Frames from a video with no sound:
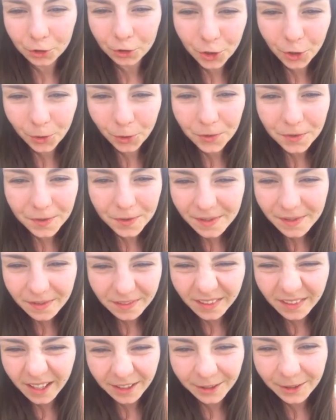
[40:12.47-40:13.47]
toes.
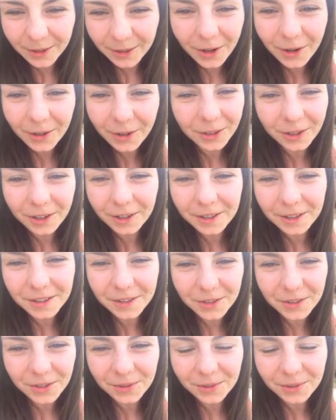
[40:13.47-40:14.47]
I don't know how you call
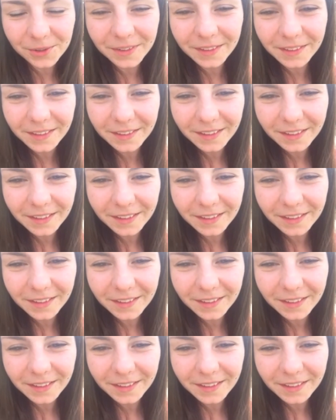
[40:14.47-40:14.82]
these shoes.